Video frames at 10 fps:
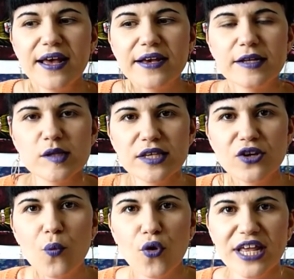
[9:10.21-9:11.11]
consider
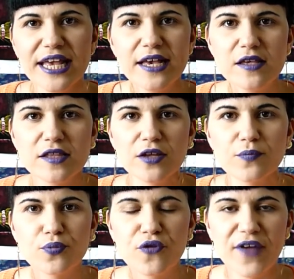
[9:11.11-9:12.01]
what it is
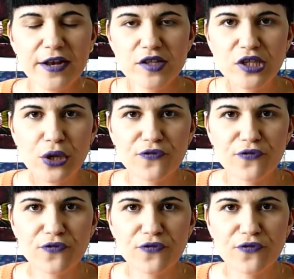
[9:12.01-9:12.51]
that prevents you